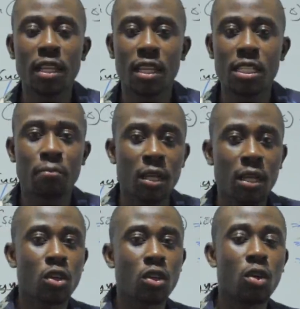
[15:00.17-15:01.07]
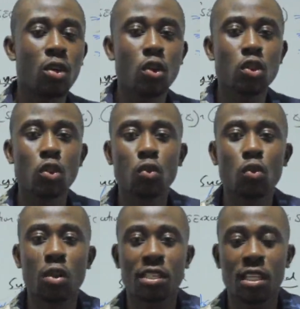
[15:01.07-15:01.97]
this period, also to
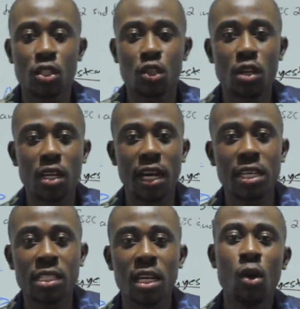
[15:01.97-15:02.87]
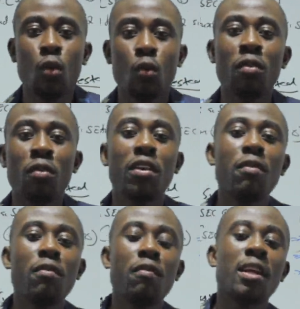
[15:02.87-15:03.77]
assist you guys, we've
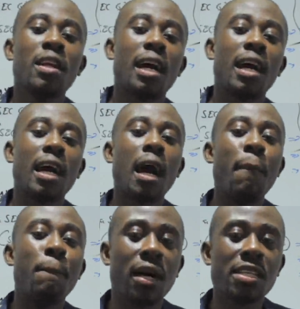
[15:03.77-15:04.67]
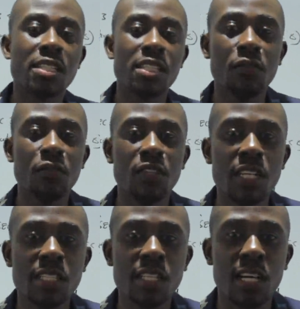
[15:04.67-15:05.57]
given massive
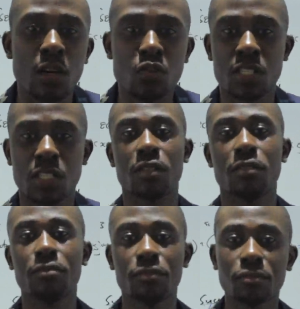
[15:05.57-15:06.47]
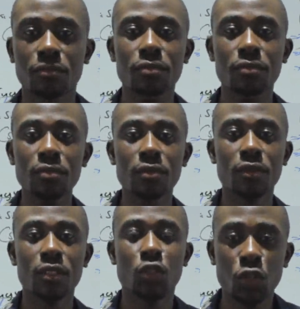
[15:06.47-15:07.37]
discounts
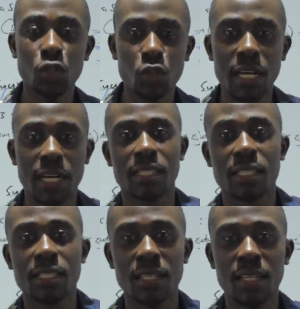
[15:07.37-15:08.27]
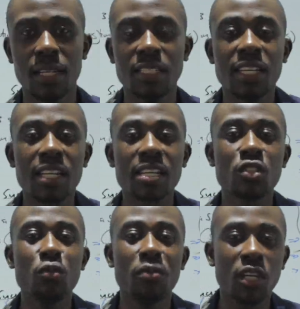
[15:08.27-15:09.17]
to you guys, just to
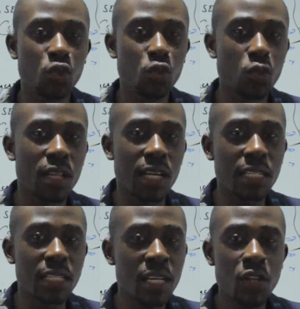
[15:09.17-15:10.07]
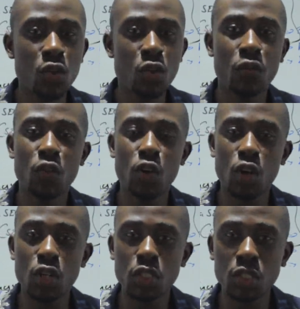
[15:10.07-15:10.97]
make sure that you've
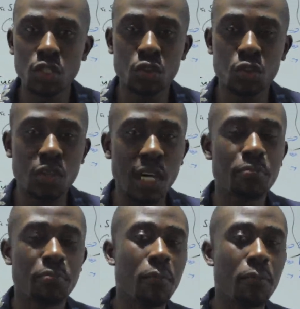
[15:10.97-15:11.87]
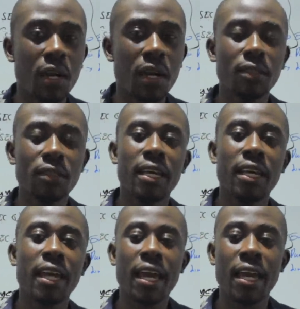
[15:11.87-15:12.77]
gone to that paper
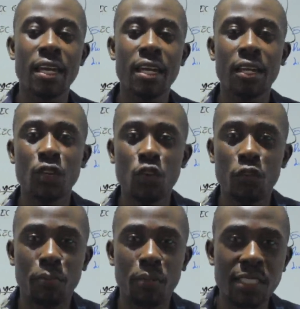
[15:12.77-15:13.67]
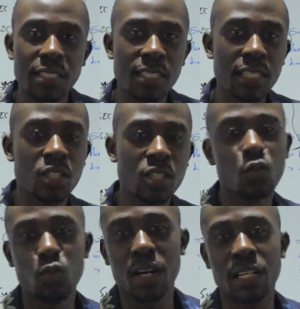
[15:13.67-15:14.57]
and you've passed it
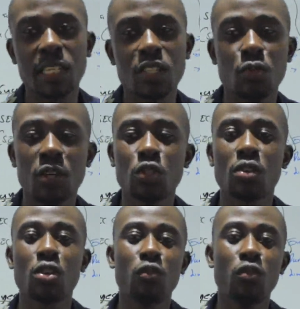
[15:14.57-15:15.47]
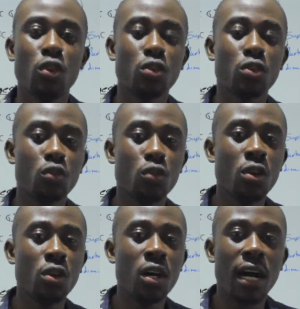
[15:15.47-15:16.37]
well, just to make sure that you've gone through
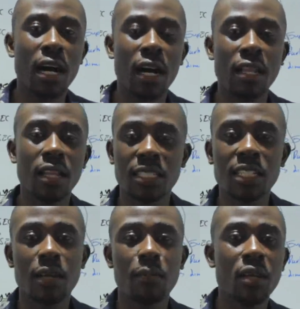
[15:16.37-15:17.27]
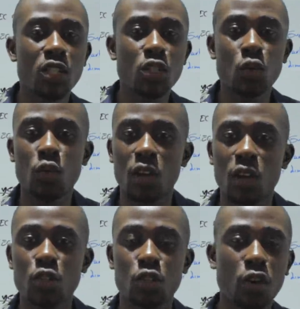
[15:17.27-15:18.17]
that examination with a
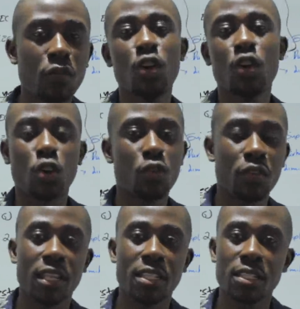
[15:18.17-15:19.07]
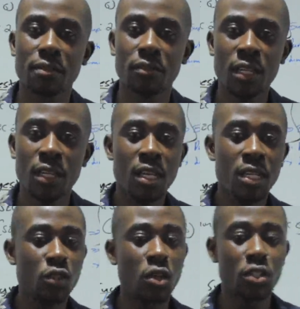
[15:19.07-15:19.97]
lot of confidence.
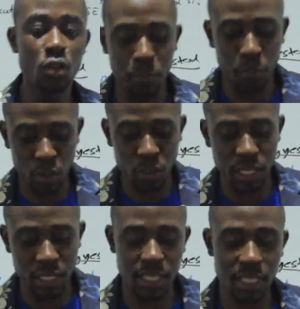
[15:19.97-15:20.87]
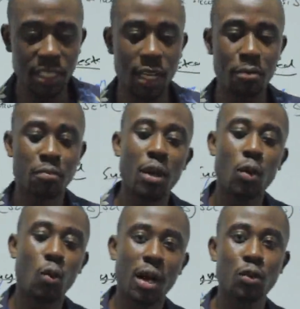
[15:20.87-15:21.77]
So as you approach these exams, my
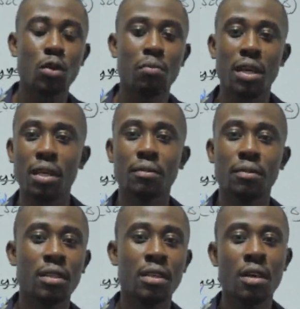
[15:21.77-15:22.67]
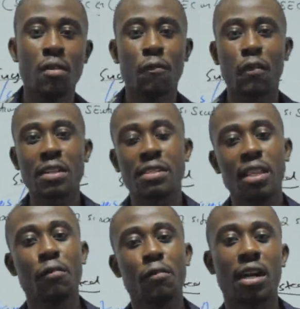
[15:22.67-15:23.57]
word will be, first
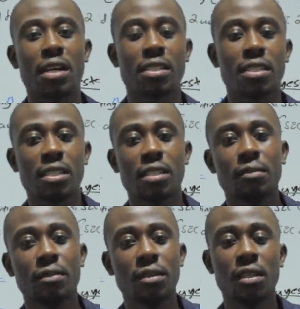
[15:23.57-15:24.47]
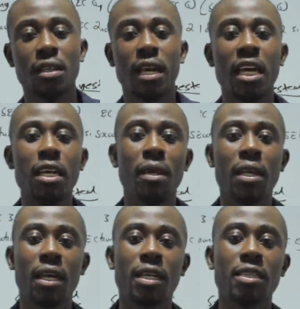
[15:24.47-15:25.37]
thing first,
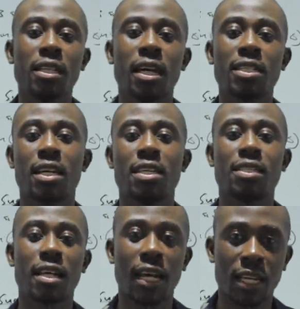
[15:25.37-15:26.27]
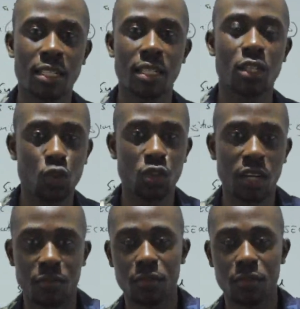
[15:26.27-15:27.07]
eliminate that anxiety that you have.